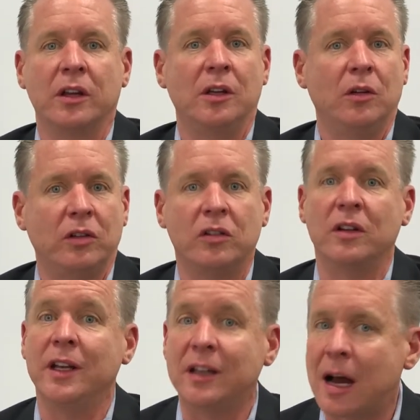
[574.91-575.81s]
the usage
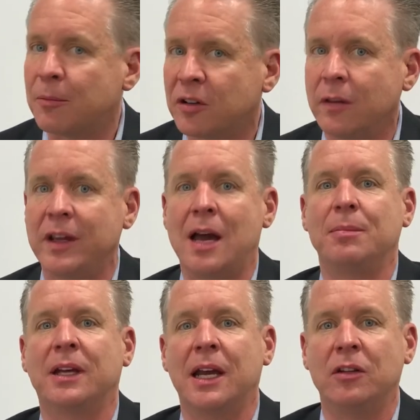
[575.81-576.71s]
and the adoption of the
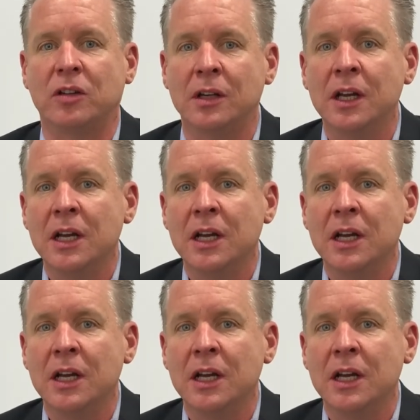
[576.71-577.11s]
application?